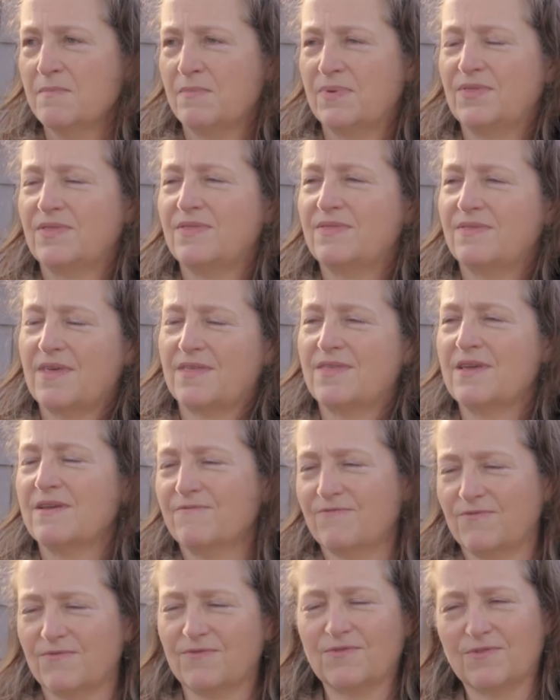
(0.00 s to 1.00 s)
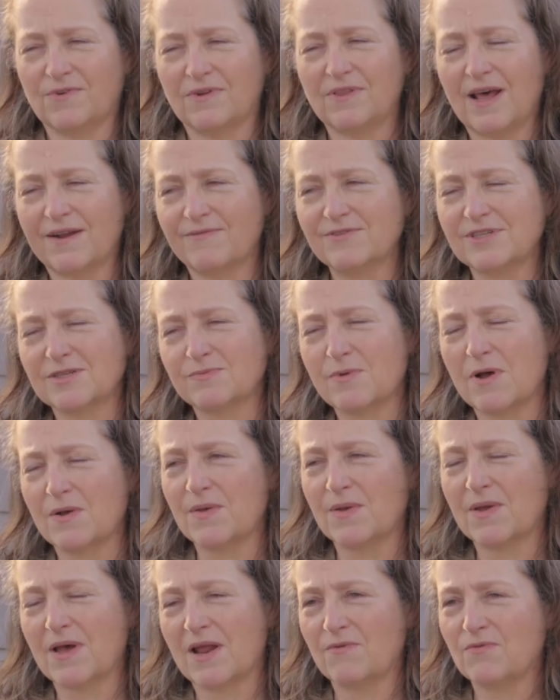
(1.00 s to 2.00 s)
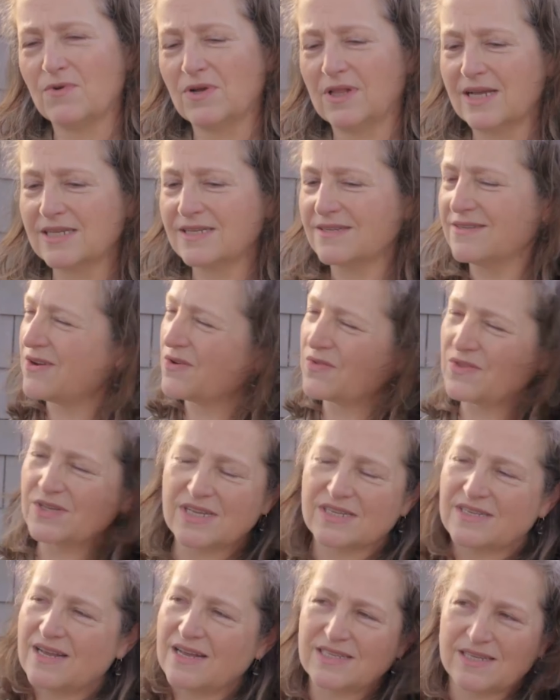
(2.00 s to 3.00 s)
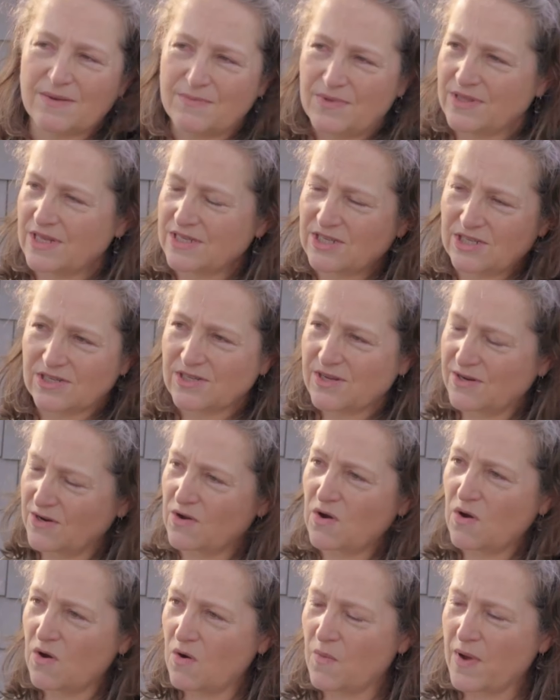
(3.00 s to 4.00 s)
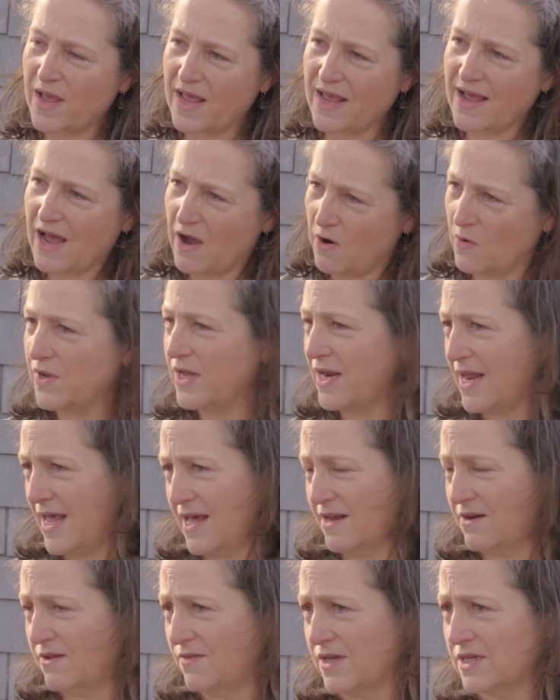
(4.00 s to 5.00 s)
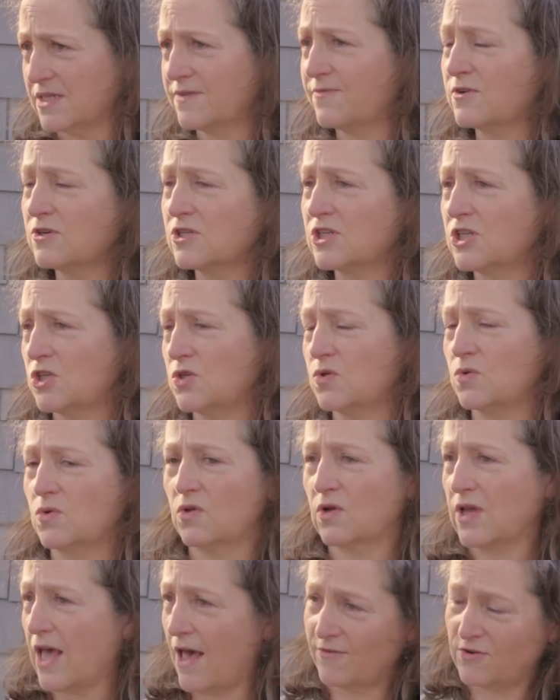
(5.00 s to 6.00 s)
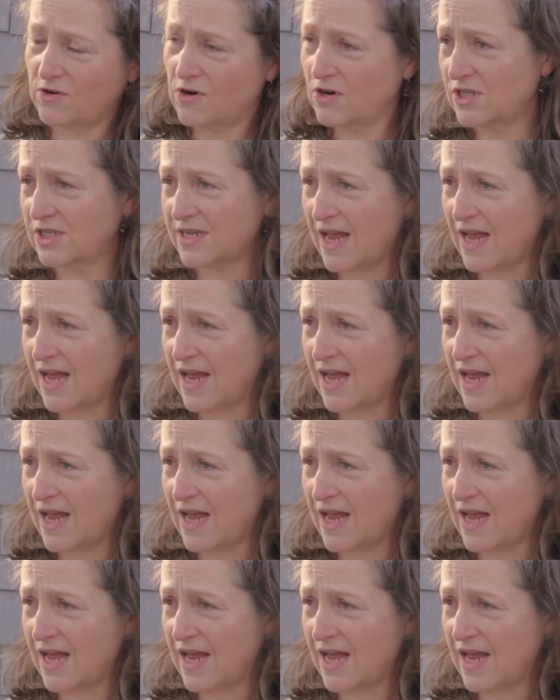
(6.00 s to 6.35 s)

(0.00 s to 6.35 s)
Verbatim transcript: but I think for a lot of us as well, you kind of realize, no, this is not something that's just going to go away. How are we going to handle this? First, to look after our